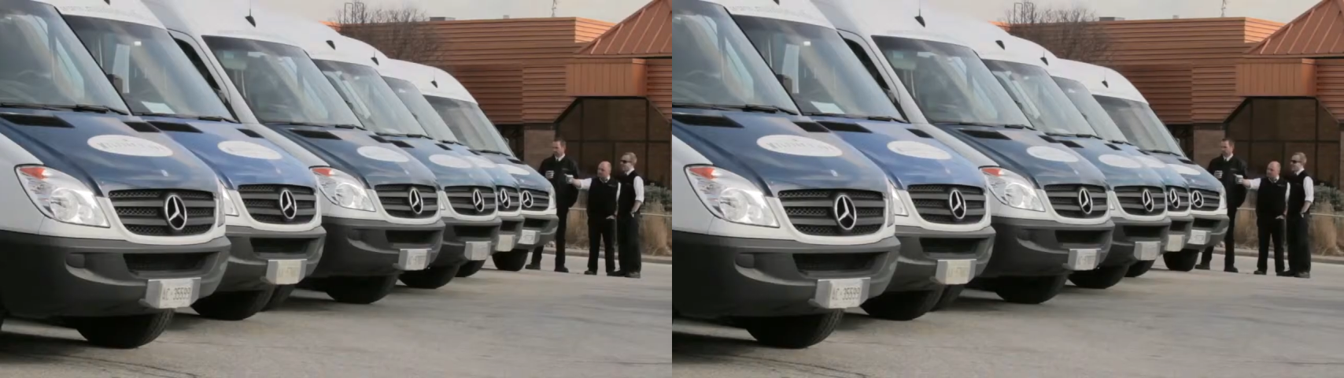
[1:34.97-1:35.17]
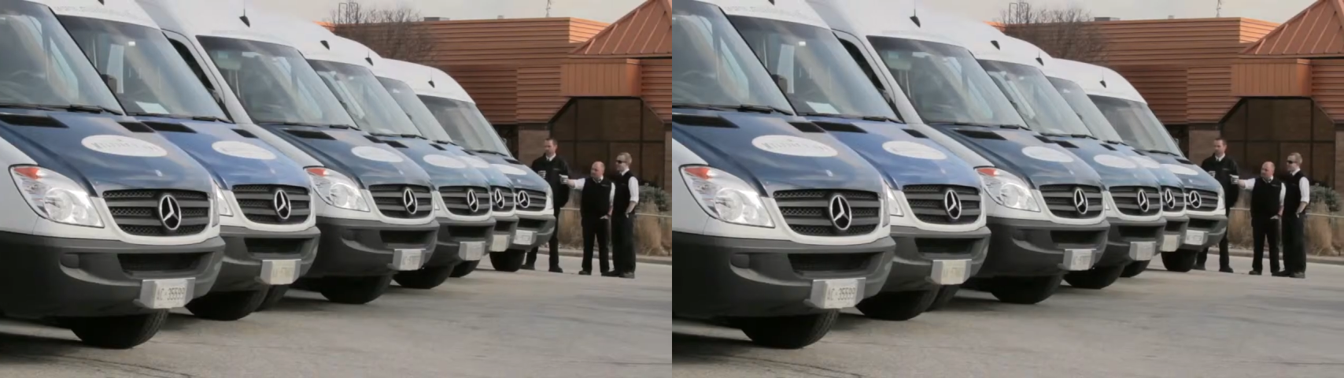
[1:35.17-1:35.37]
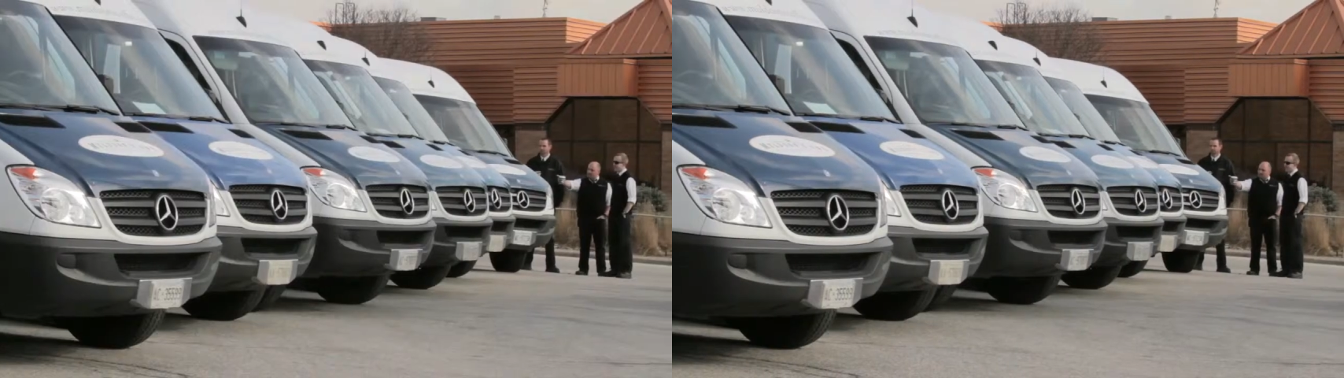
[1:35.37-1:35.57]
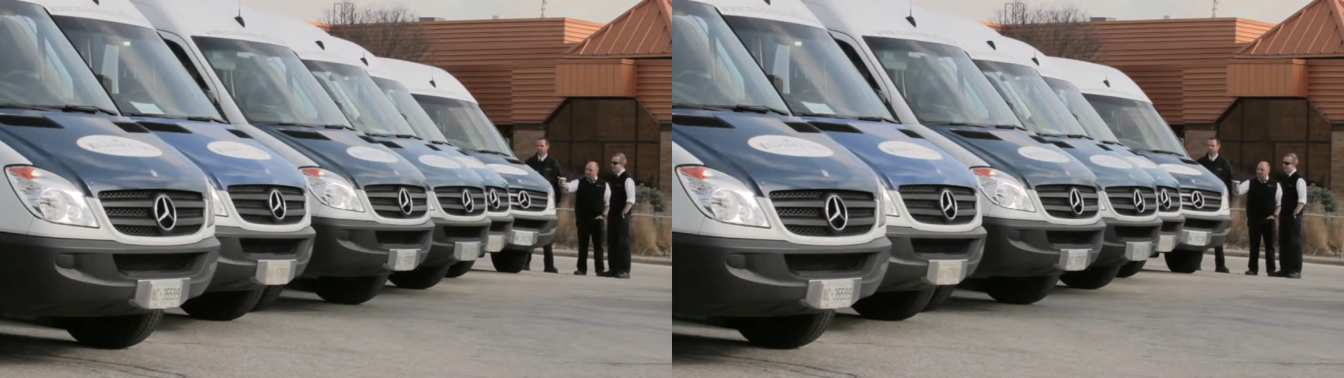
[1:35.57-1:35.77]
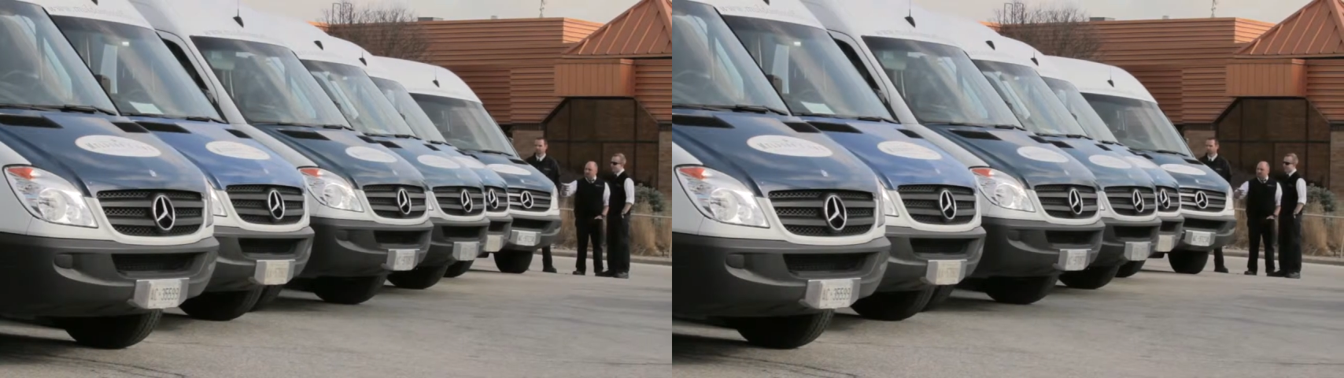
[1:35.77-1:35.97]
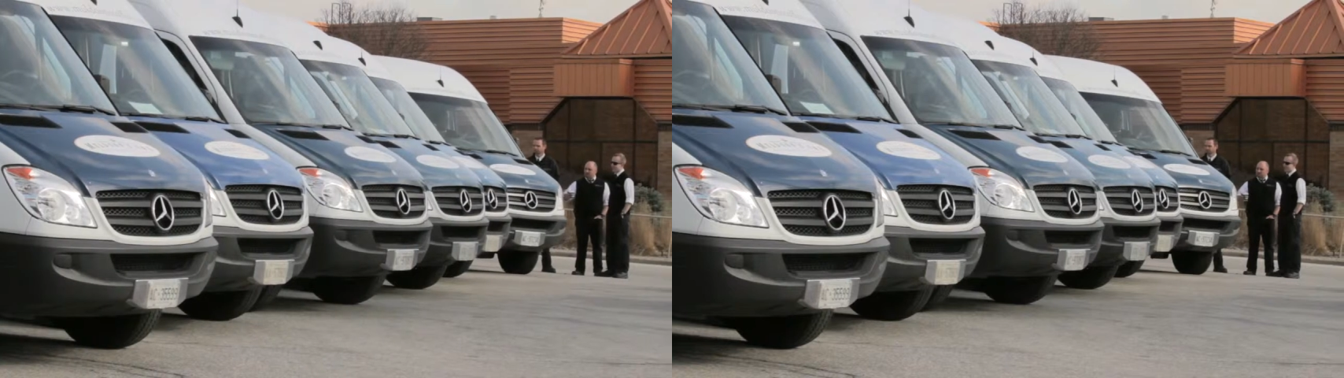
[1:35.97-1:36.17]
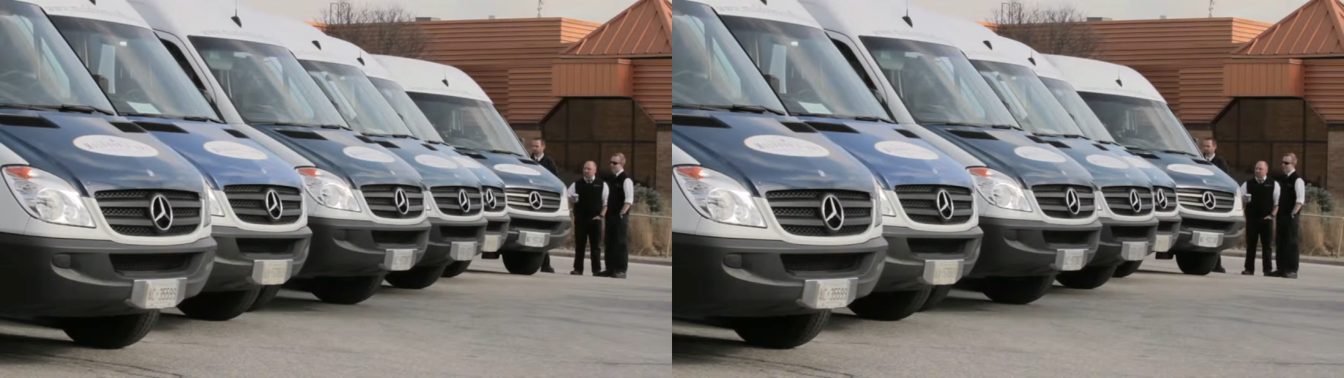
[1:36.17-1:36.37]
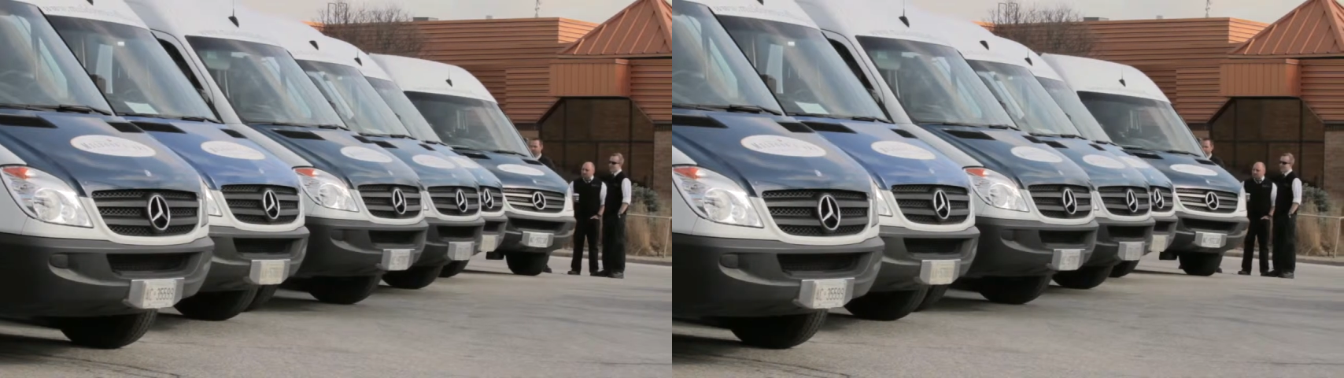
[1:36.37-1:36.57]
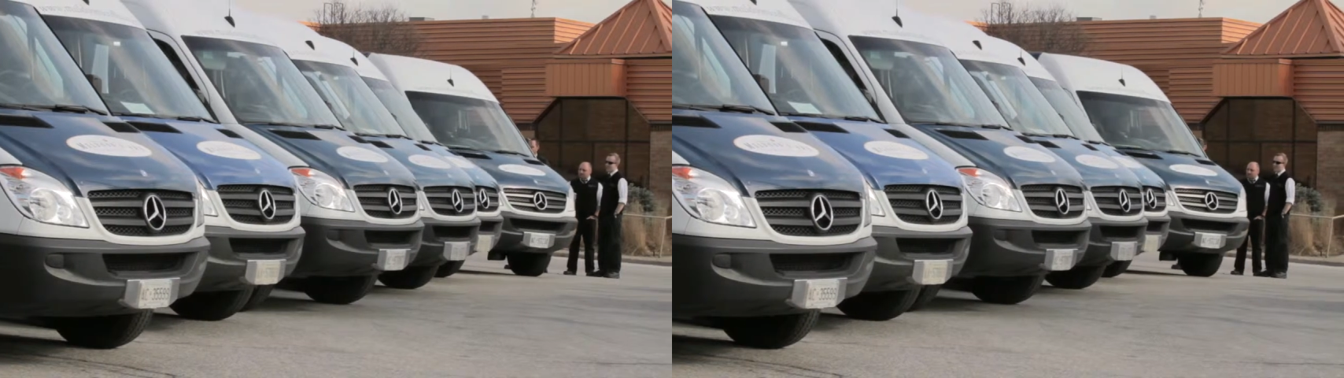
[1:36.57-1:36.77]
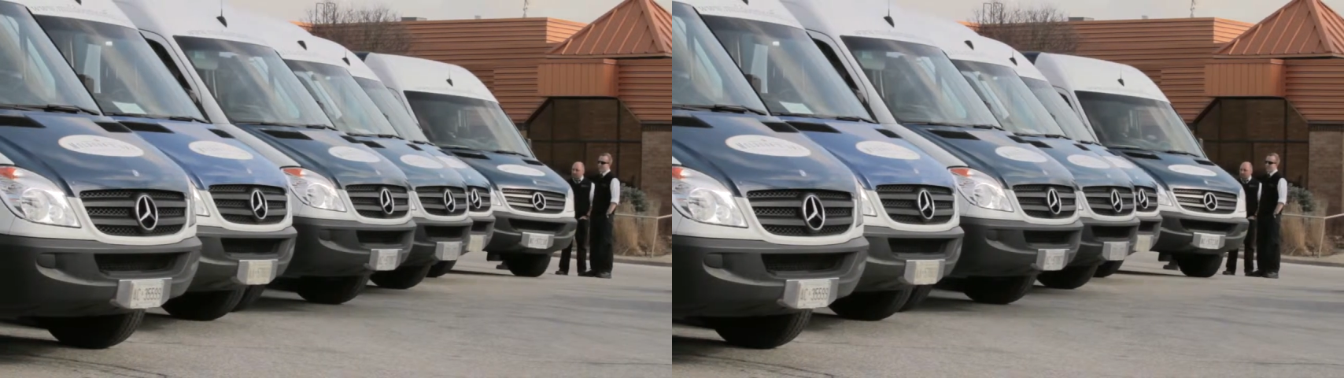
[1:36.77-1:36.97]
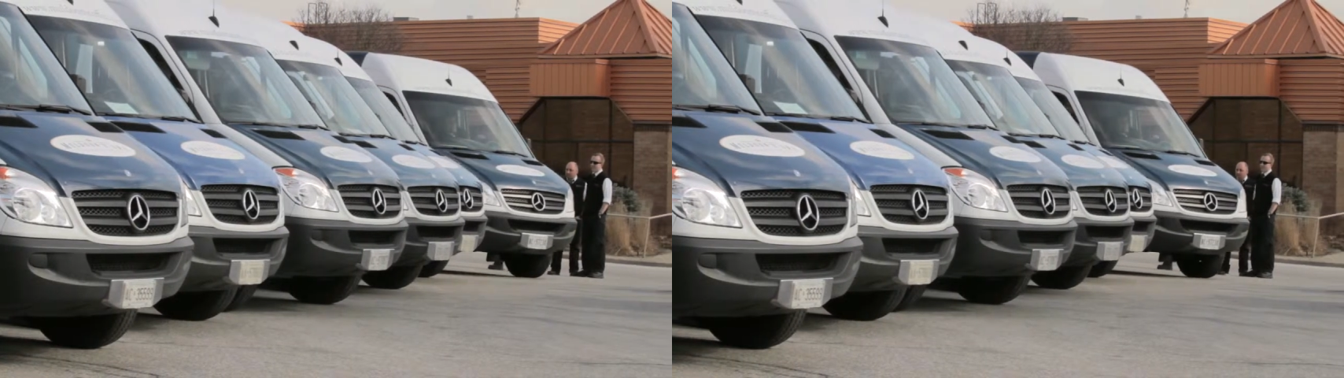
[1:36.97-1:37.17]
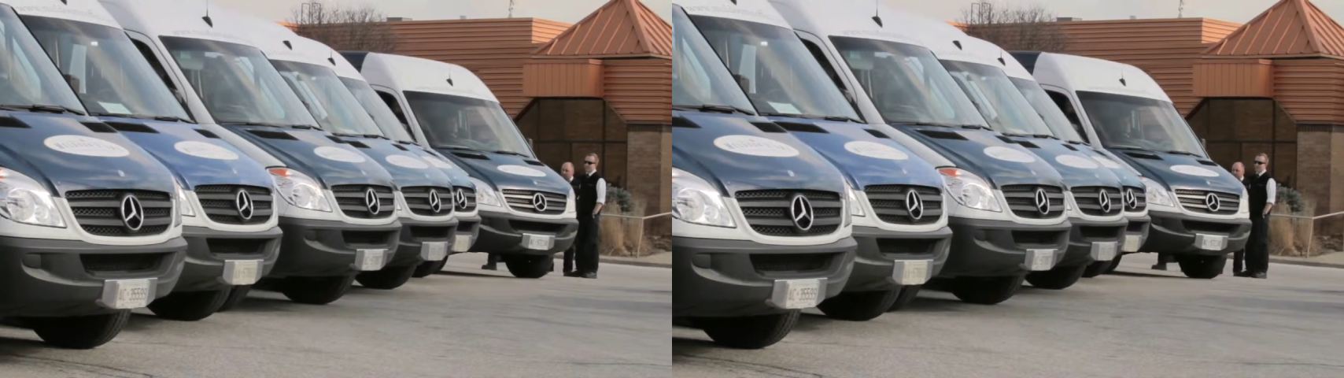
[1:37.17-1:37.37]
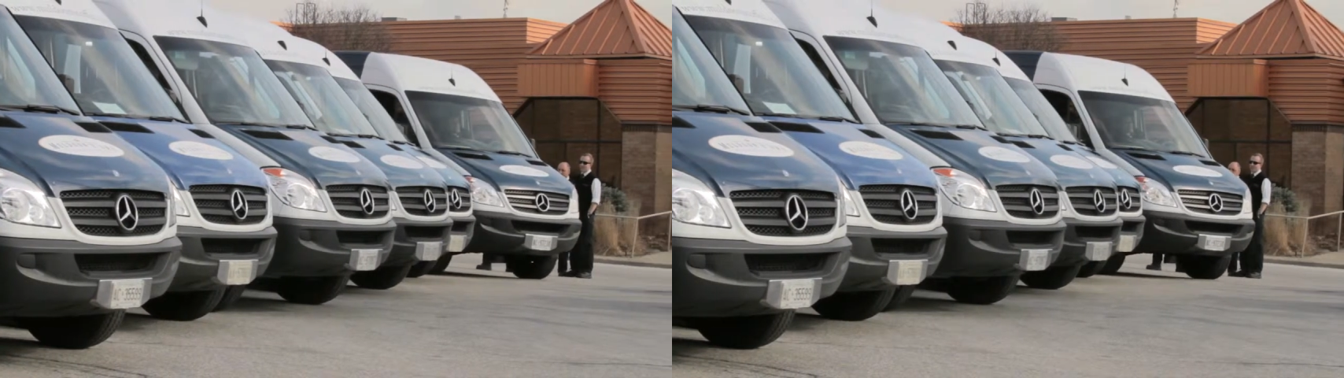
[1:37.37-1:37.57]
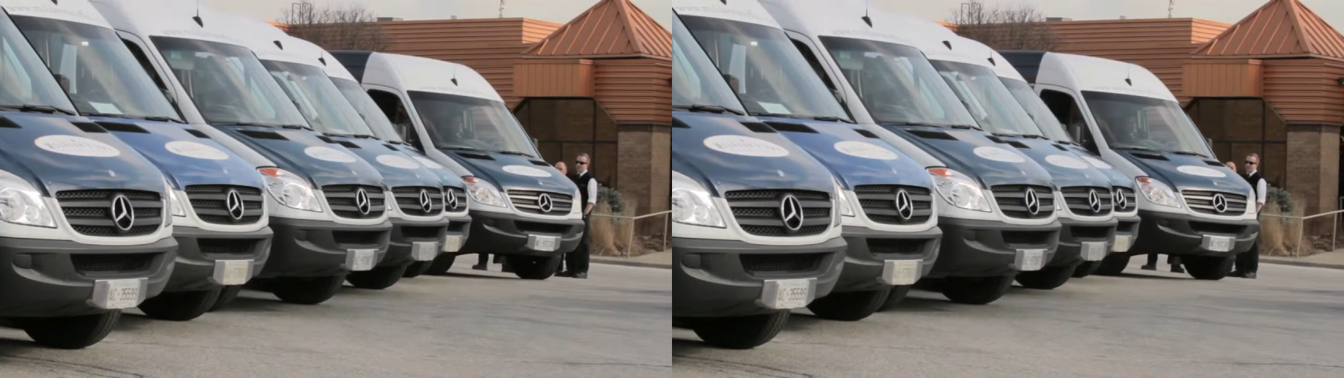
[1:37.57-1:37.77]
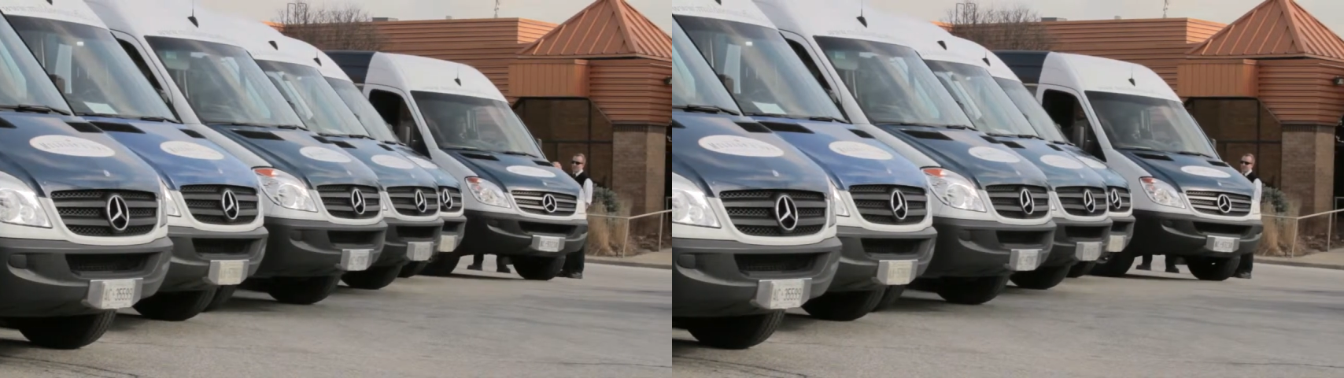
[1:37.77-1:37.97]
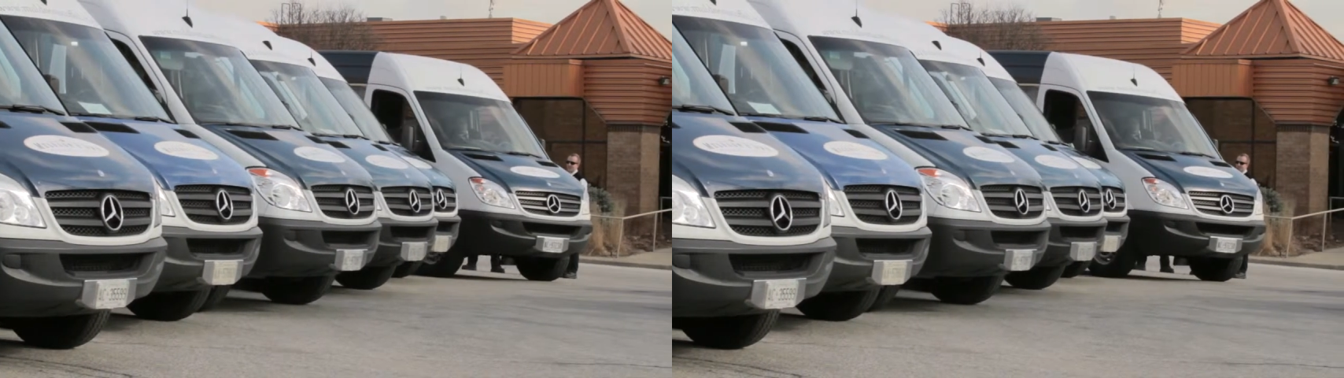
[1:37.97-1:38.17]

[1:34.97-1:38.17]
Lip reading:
No face is visible, so there are no lips to read.